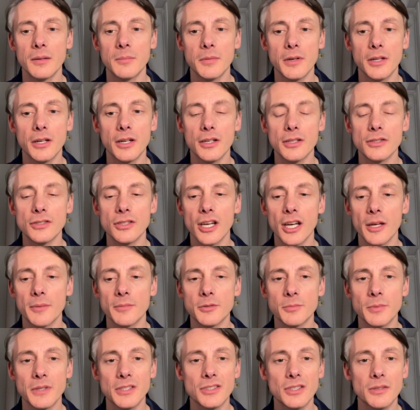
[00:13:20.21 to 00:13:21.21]
But a lot of time,
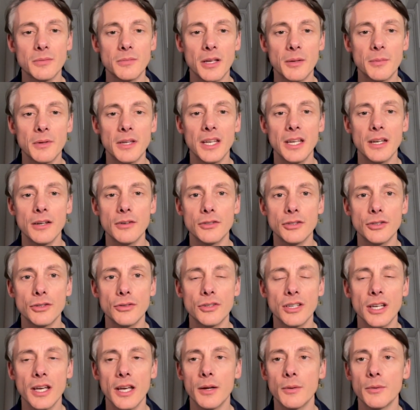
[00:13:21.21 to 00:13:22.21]
especially maybe here in
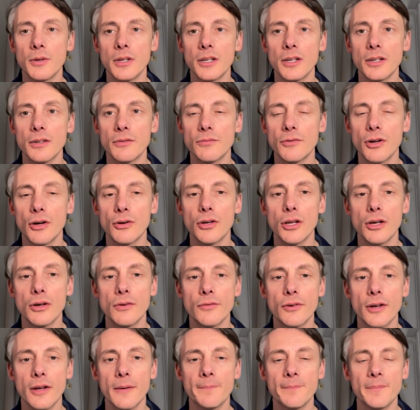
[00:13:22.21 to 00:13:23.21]
the UK, we kind of roll
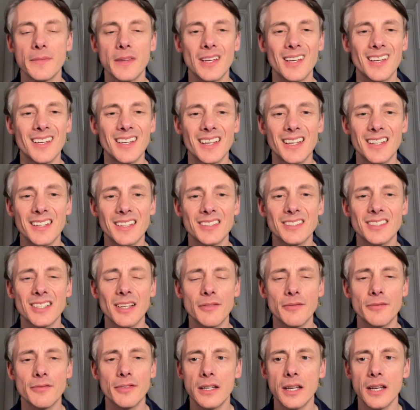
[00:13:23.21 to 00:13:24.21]
over and
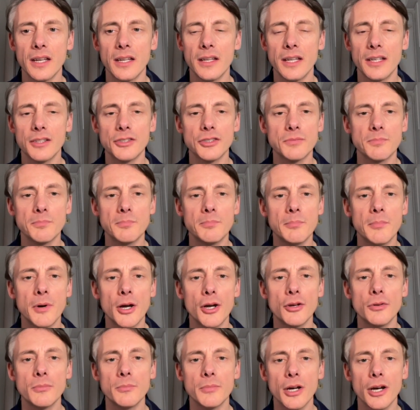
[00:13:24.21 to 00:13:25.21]
accept and then just
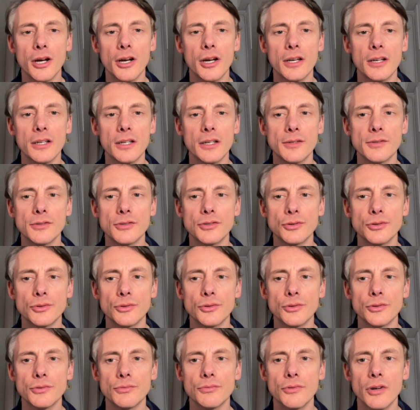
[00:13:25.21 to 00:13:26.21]
moan behind closed
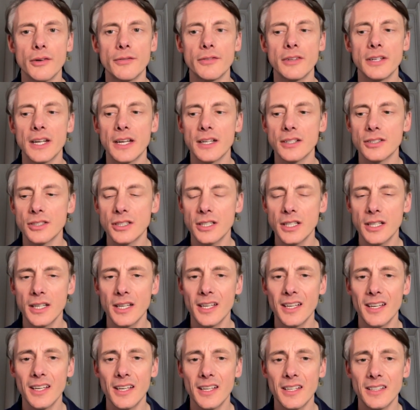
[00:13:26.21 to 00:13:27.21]
doors rather than actually
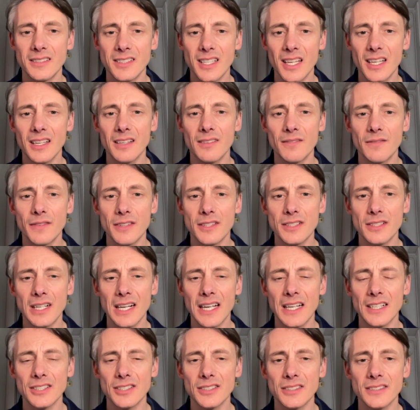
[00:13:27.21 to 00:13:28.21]
taking
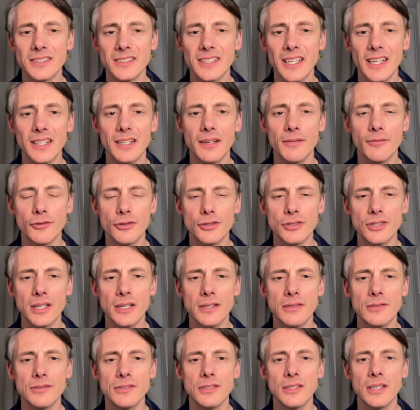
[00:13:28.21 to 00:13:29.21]
physical action, stand up for
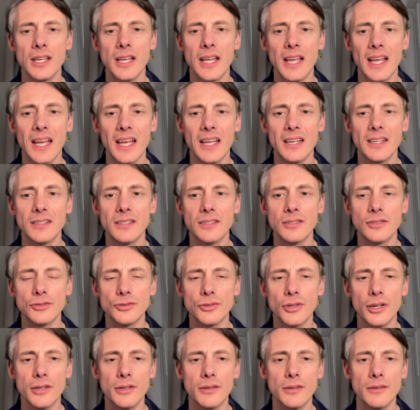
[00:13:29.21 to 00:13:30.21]
ourselves and
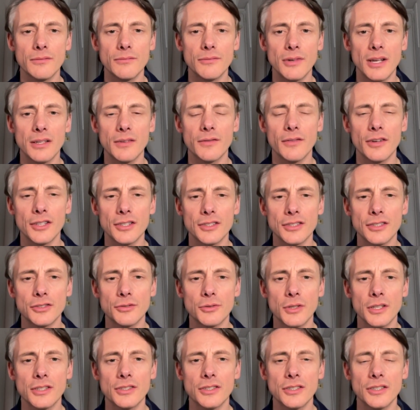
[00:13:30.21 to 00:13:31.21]
trying to rectify the
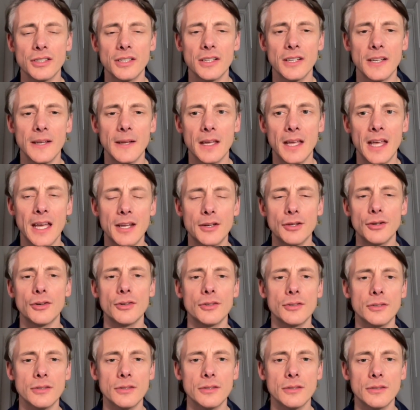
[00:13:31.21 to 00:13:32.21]
situation head
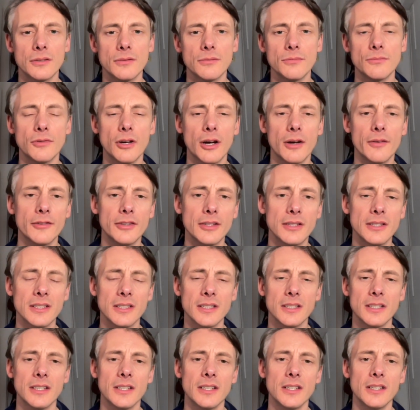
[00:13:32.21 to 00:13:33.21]
on, rather than
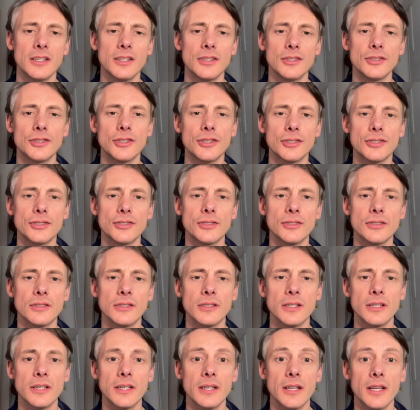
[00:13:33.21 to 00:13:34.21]
just
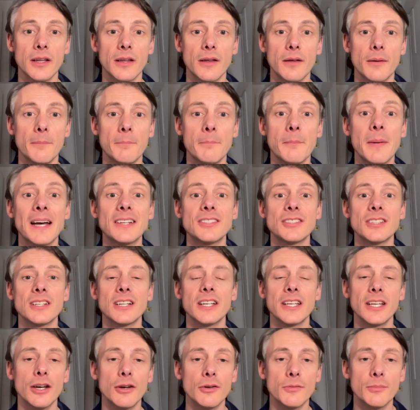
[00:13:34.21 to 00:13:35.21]

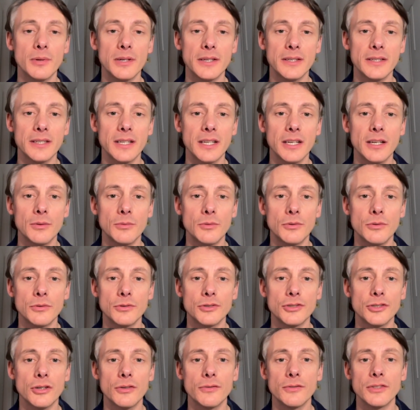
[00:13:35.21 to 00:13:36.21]
magically hoping it
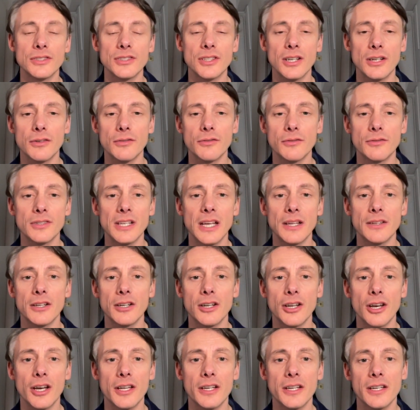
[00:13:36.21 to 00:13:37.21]
will solve itself down
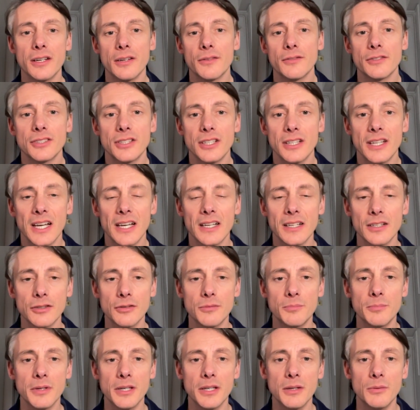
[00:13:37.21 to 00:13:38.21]
the line. And obviously that
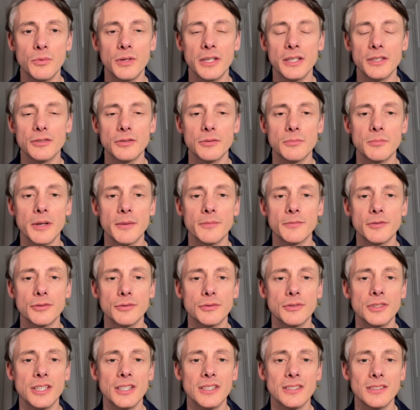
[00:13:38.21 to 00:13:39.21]
could be weeks or months
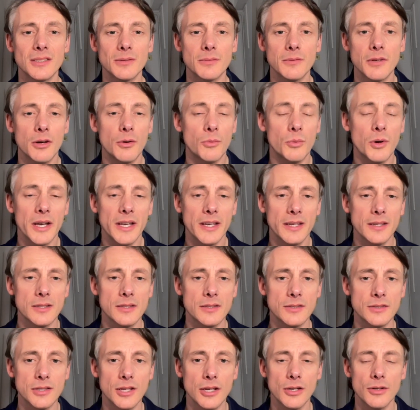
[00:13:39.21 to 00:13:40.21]
or years away.
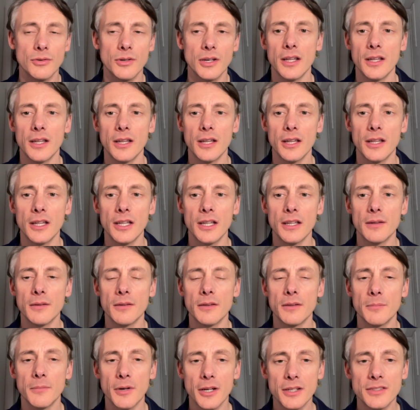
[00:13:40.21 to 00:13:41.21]
So I think
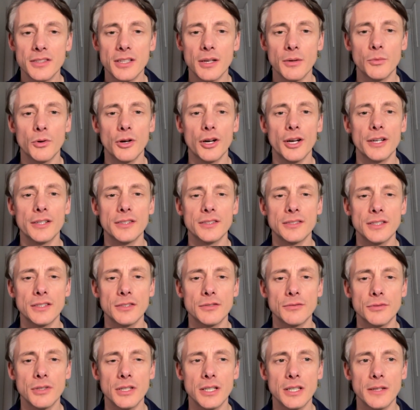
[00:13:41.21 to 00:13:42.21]
mindset wise
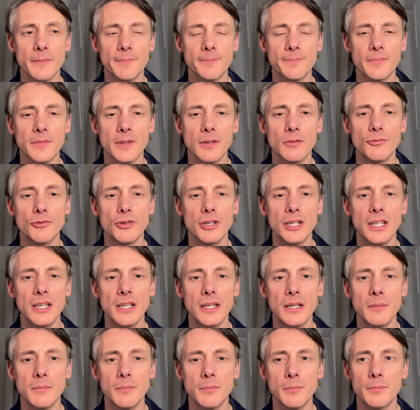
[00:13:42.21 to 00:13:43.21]
this week,
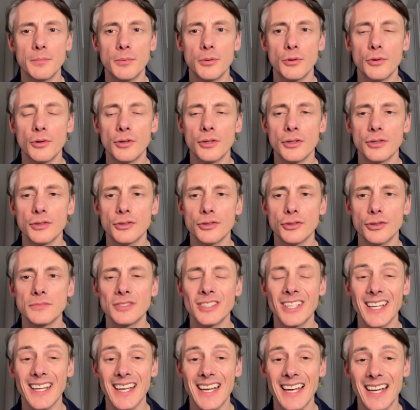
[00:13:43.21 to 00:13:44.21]
really important to
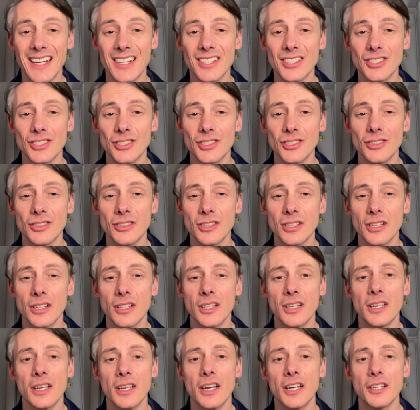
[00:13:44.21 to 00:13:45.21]
take action
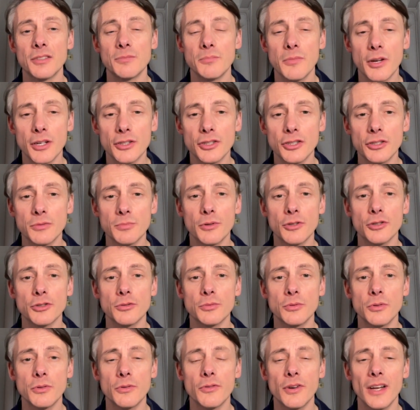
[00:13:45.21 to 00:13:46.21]
as much as
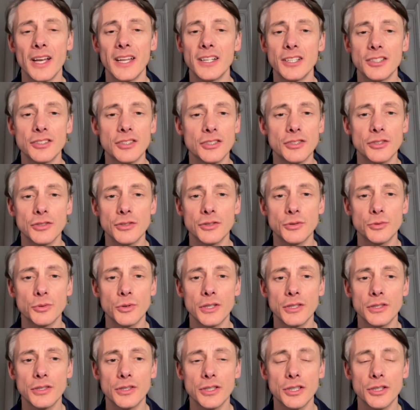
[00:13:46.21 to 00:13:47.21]
possible for any
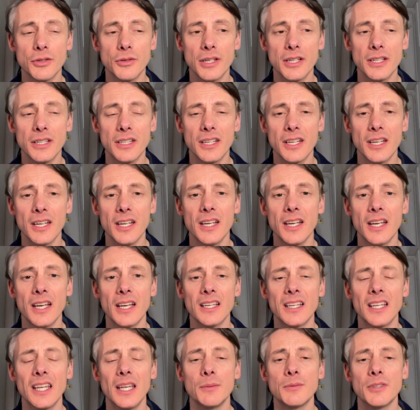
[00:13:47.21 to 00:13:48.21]
situation you're in,
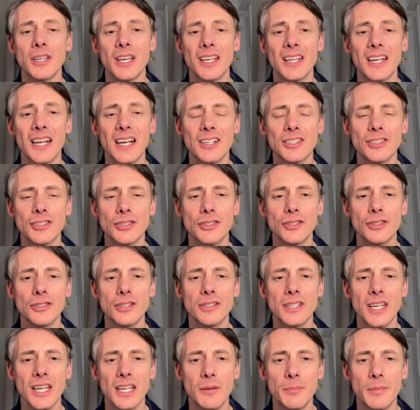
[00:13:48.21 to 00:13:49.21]
and keep taking action on
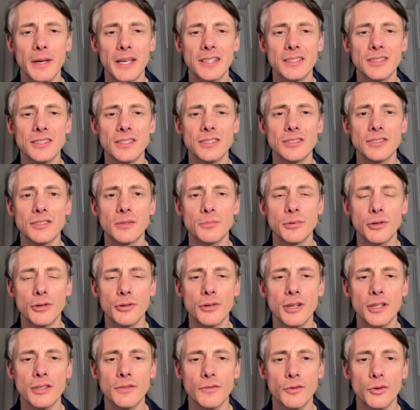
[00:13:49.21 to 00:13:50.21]
a daily basis to
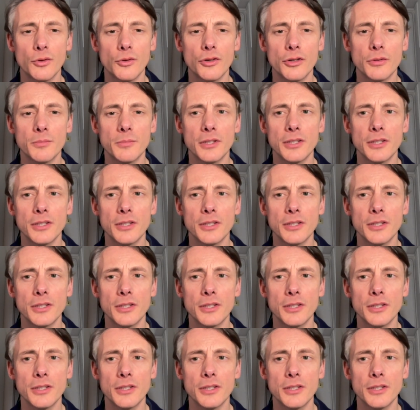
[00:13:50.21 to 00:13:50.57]
progress forward.